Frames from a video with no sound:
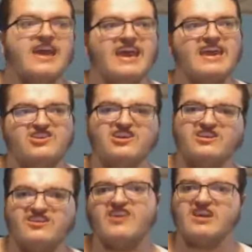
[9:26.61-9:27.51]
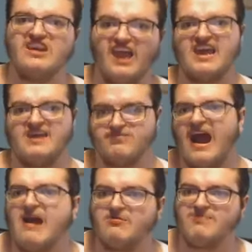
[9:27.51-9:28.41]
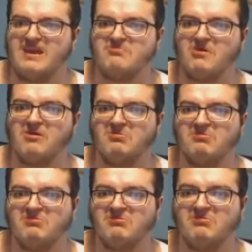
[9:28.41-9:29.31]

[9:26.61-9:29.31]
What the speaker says: He just doesn't like brown people.